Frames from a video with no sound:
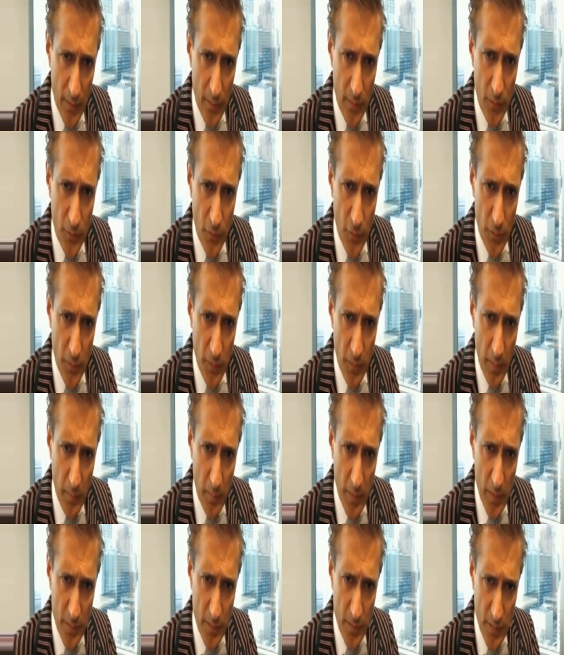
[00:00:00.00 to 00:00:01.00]
251
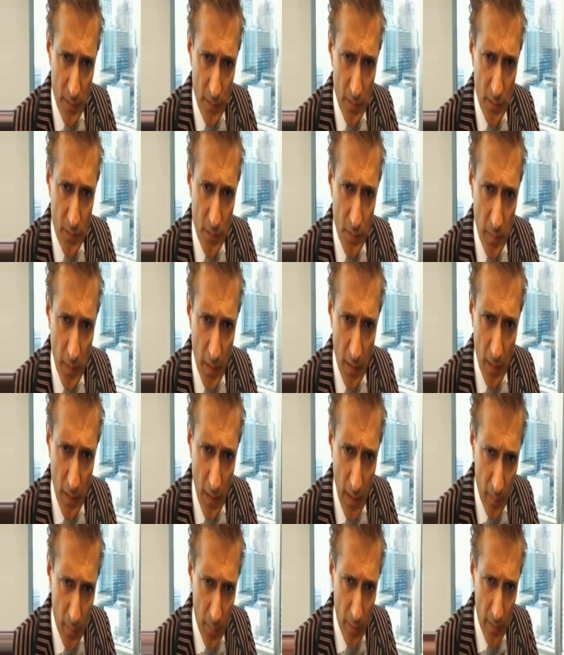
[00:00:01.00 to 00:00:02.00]
Mercer used to be our
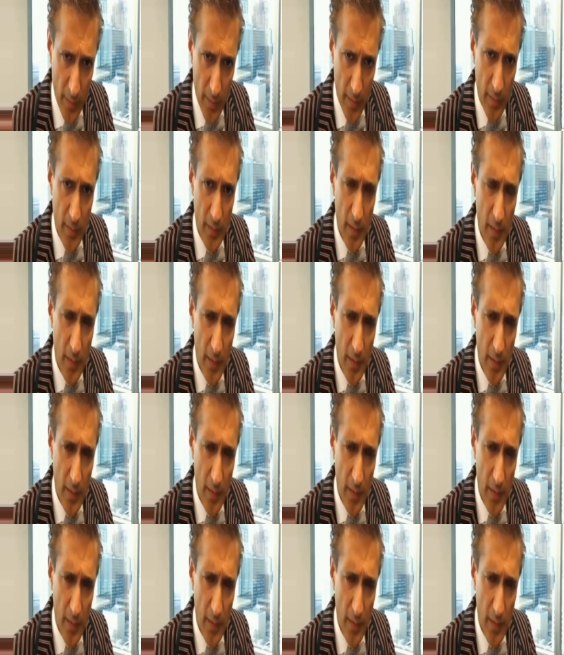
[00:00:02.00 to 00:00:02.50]
library.